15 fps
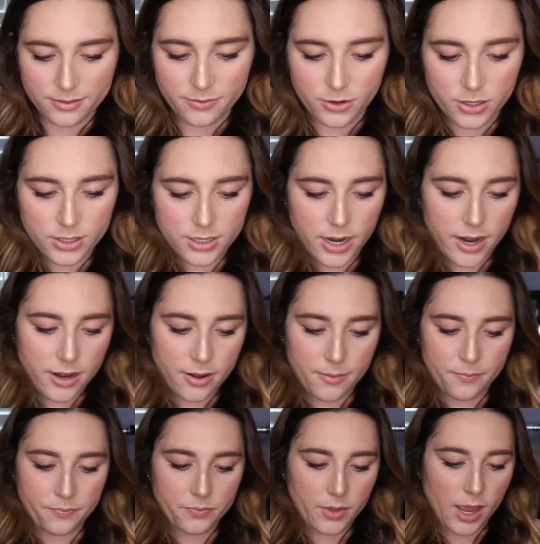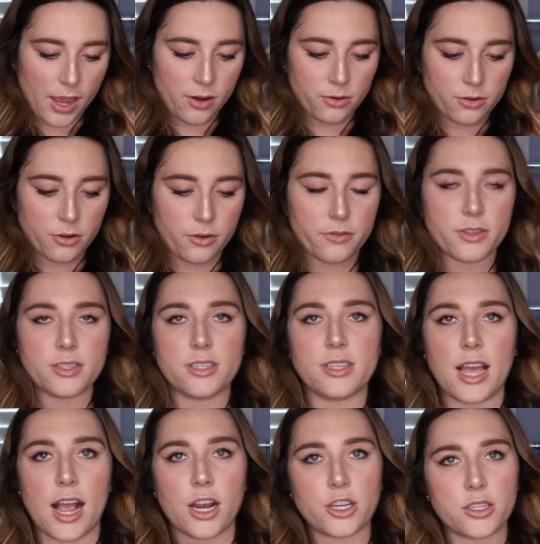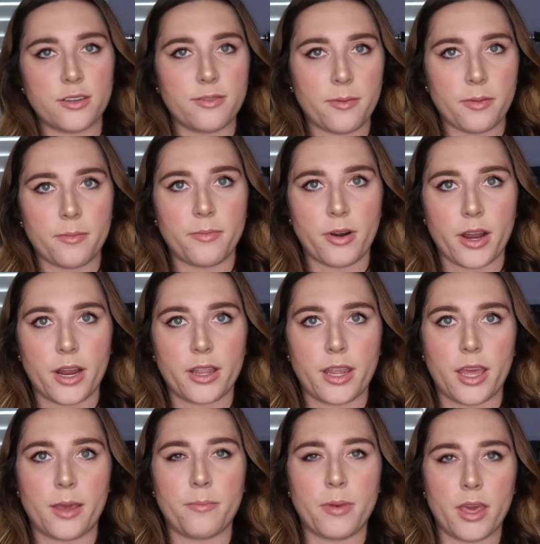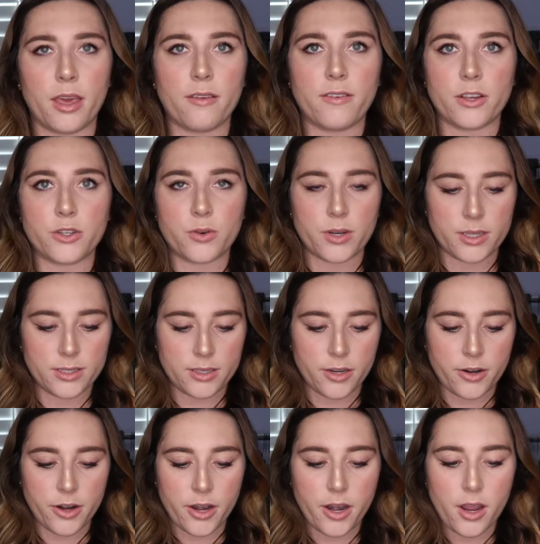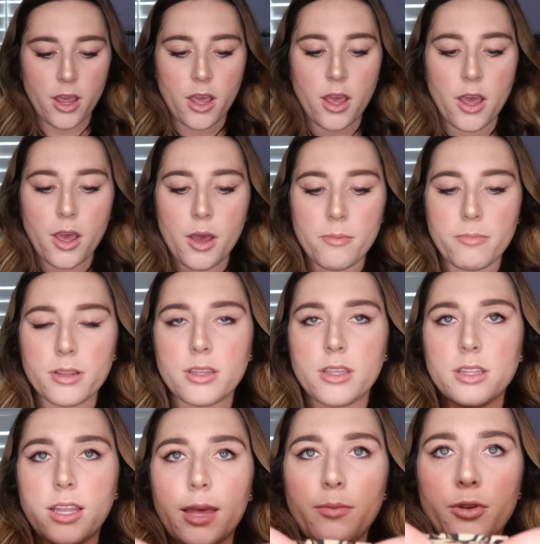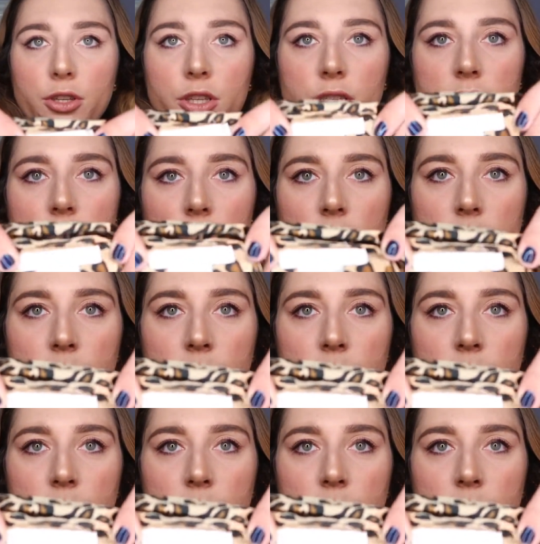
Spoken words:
first item, I don't know if this is actually from the brand like Pink Victoria's Secret, but the label just says